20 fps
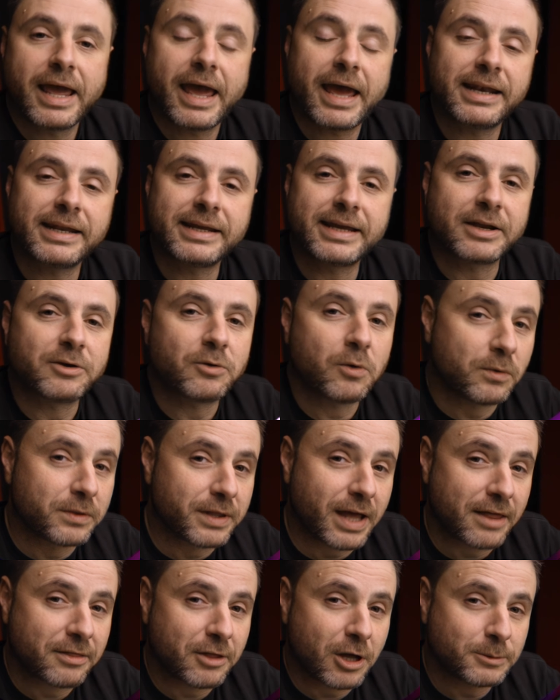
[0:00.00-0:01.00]
And again, all
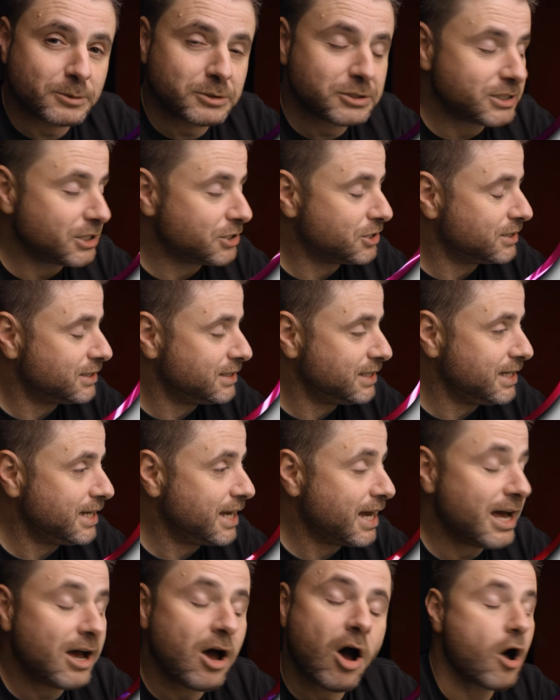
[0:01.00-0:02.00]
the other options that you see
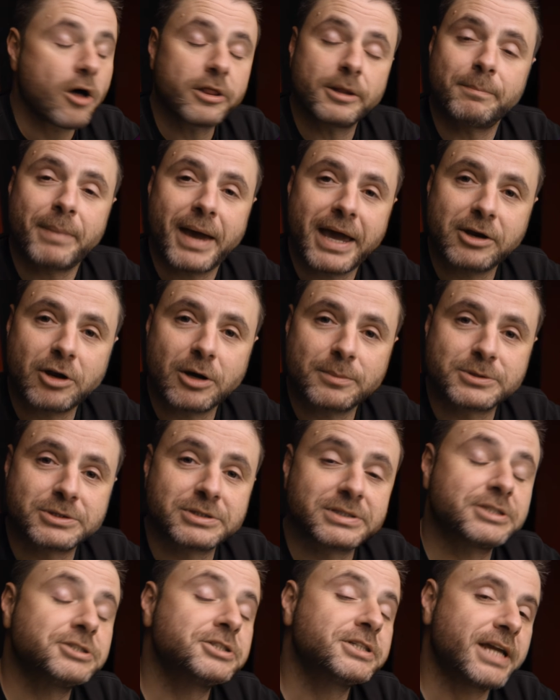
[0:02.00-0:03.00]
here are the paid
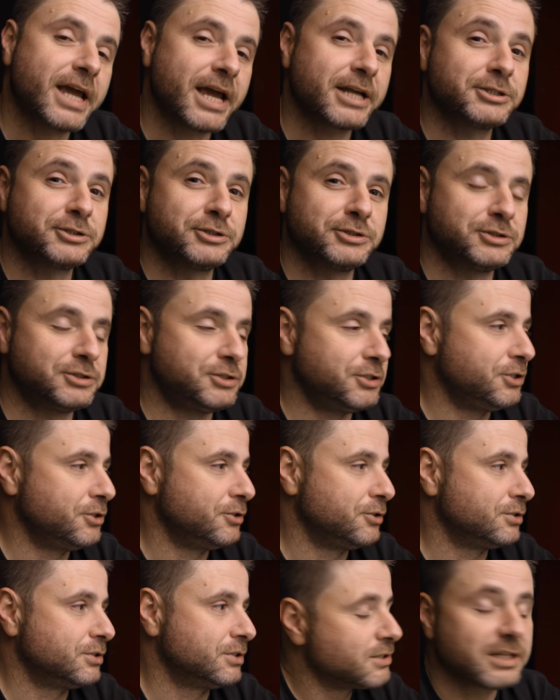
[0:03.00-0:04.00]
options that you can choose to
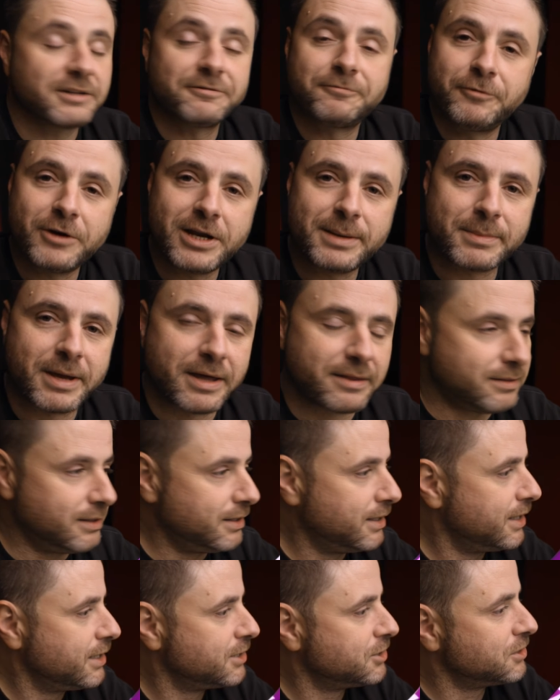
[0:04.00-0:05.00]
use. So the free
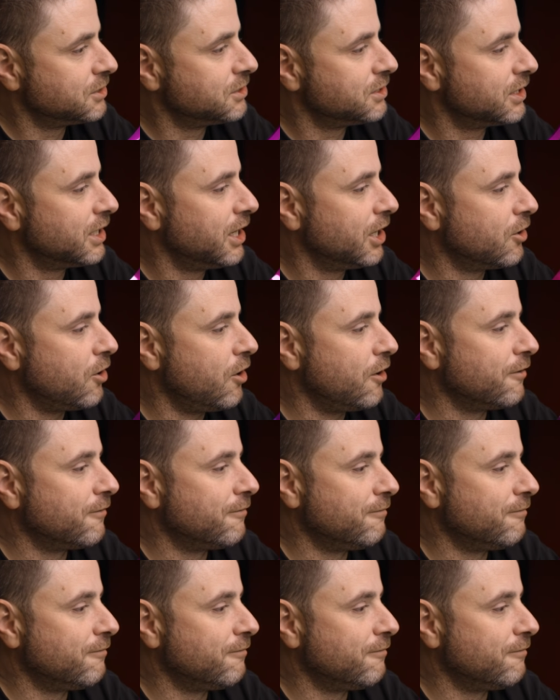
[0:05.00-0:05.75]
method is just to click on